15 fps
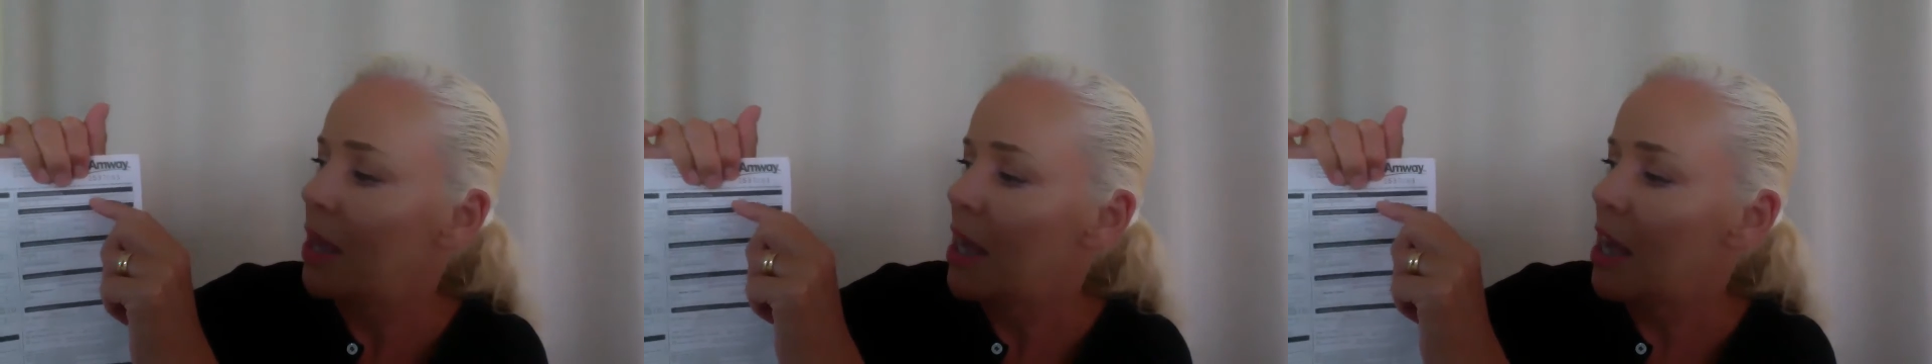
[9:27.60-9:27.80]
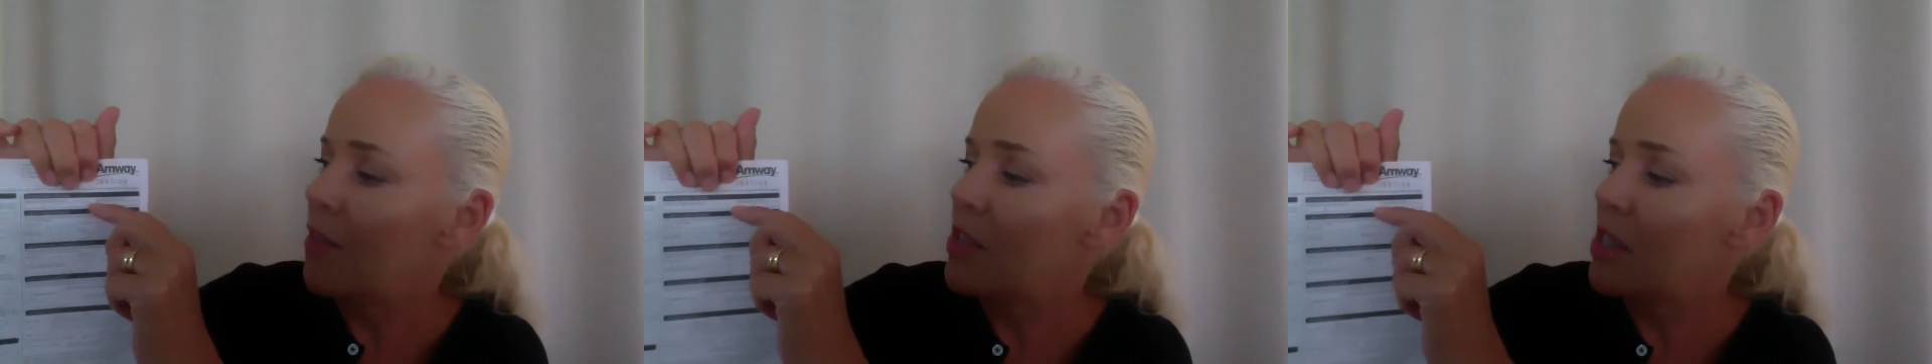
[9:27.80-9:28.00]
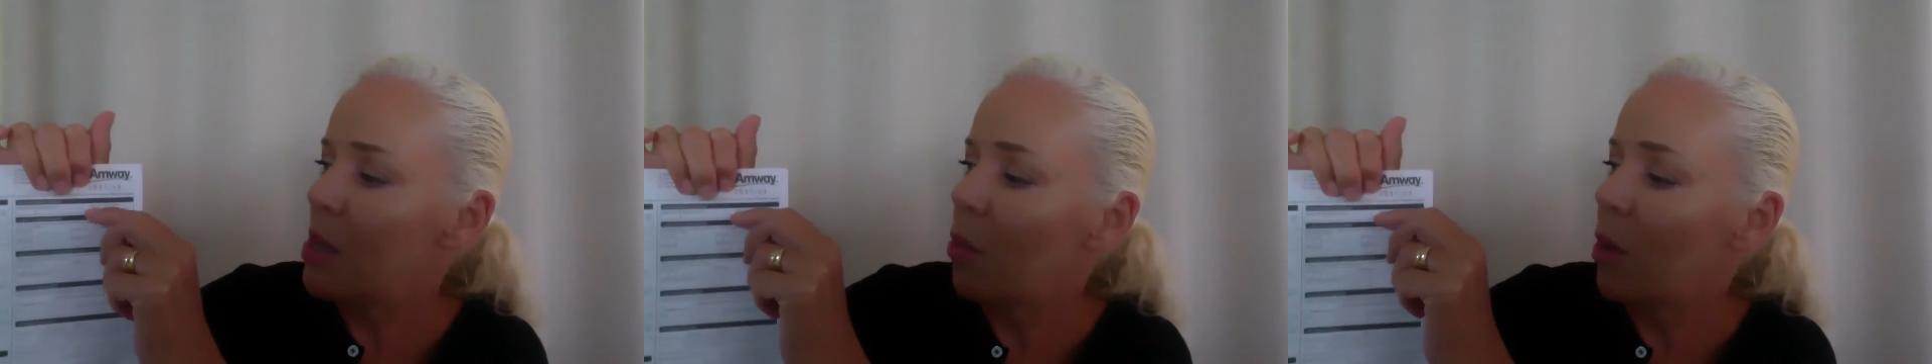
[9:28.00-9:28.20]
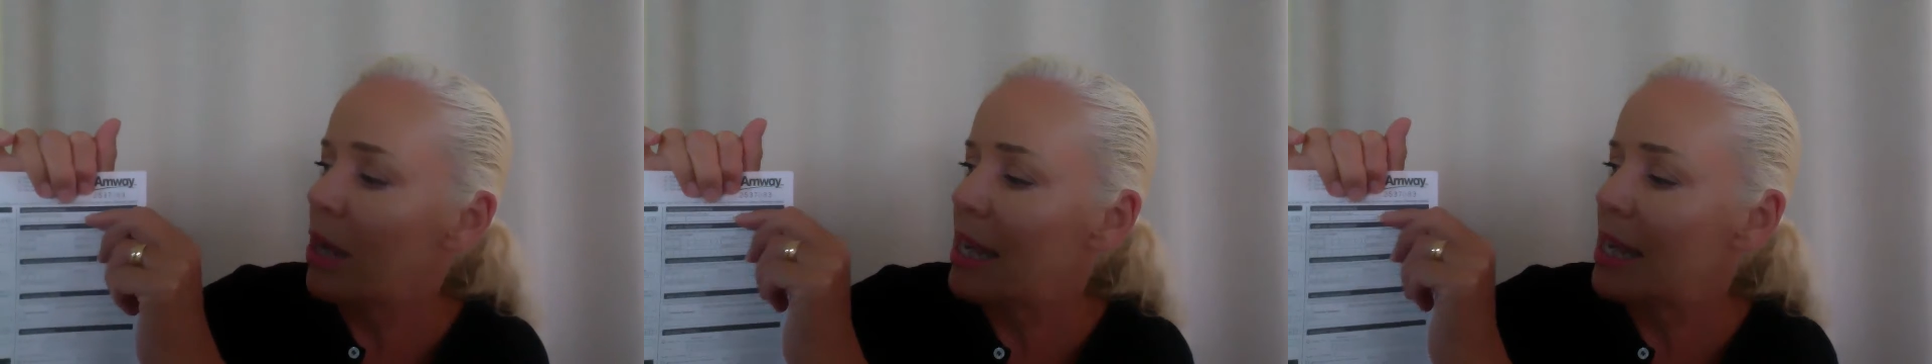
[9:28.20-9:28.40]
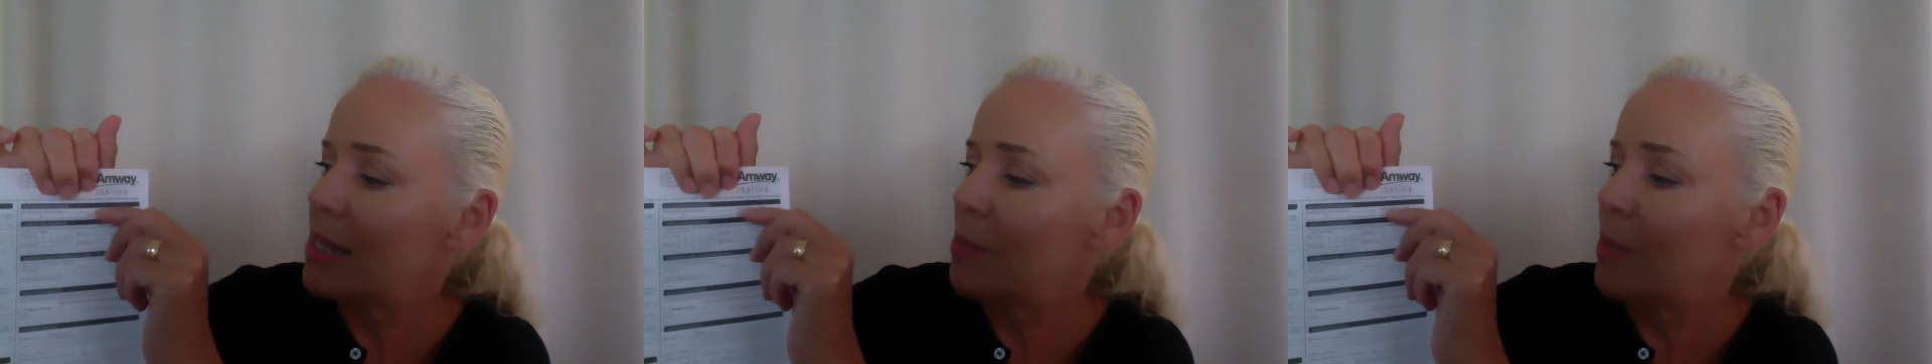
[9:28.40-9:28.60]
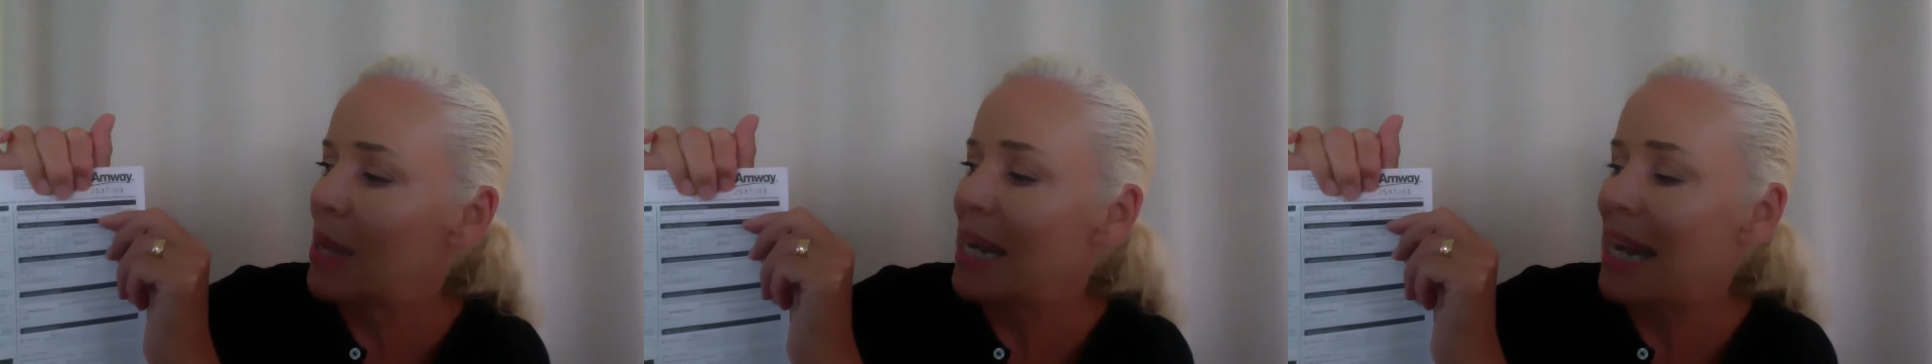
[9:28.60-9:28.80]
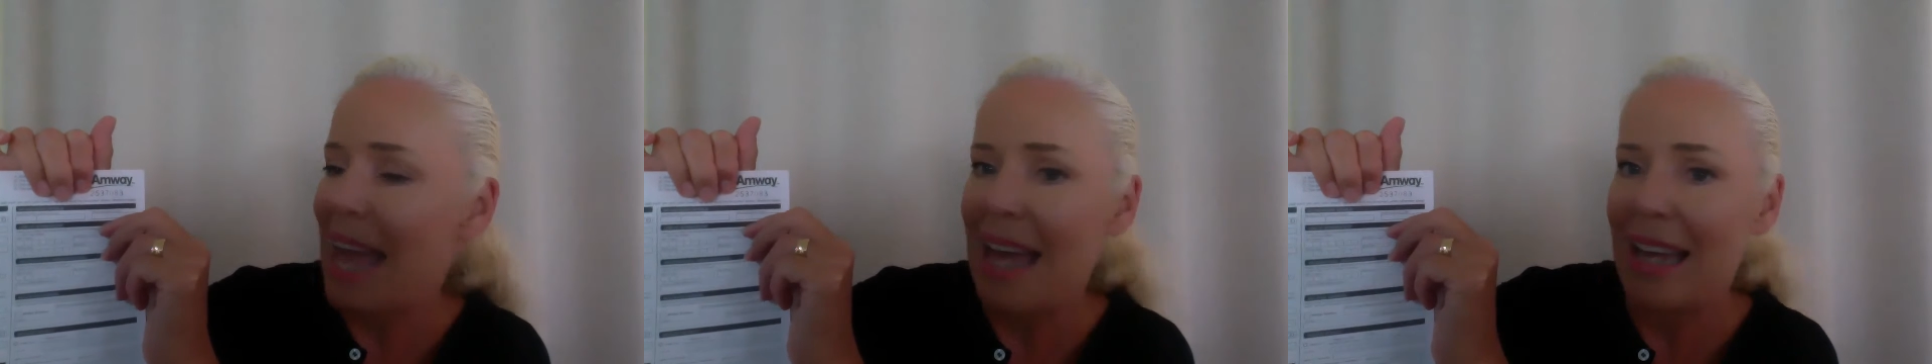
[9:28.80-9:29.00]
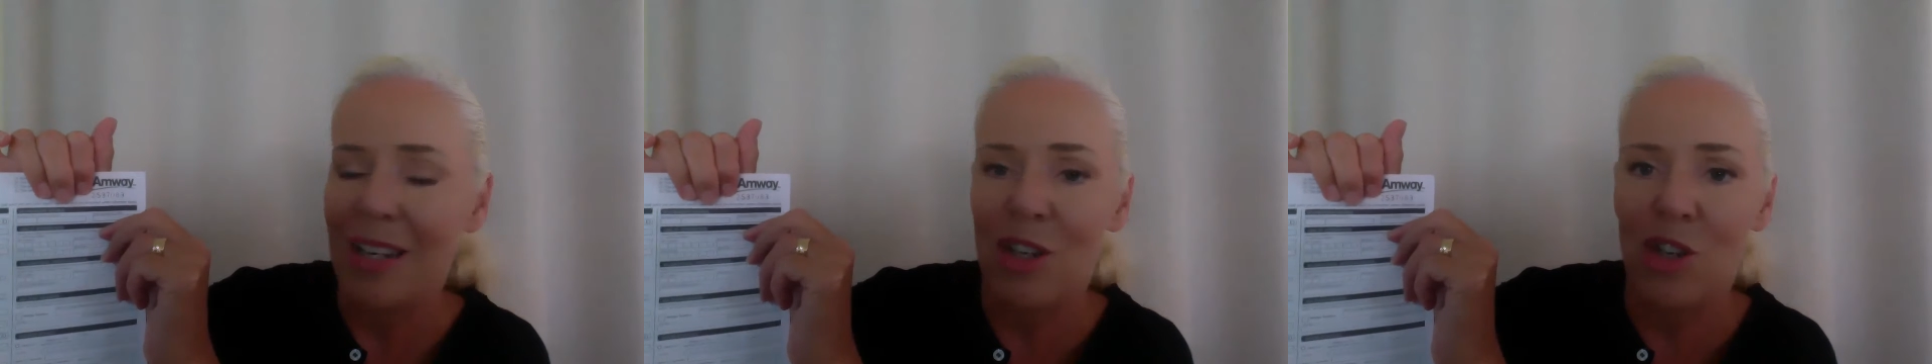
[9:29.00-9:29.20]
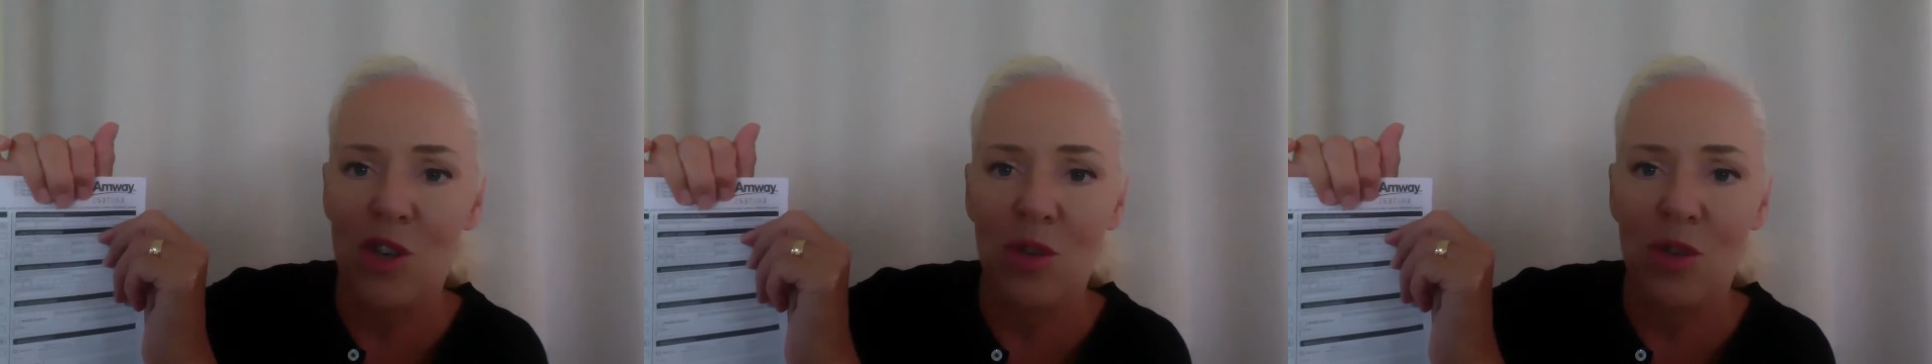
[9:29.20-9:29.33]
If someone is being added